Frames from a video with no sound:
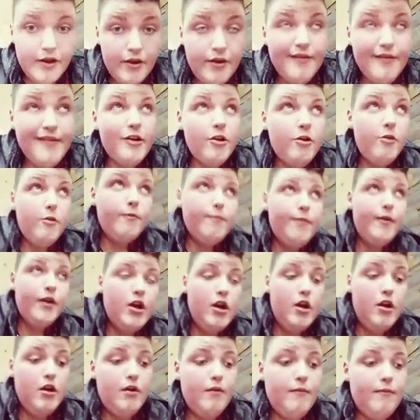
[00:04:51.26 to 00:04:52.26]

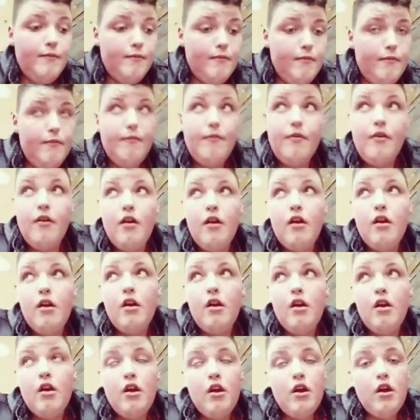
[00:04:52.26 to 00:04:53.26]
Um,
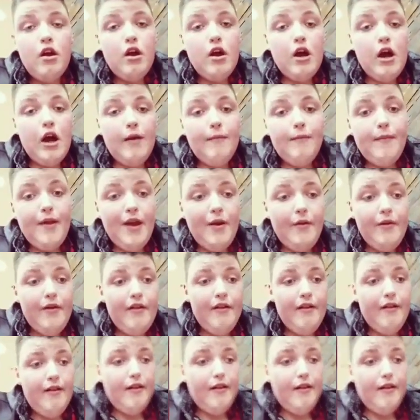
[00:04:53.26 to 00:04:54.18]
I'm now in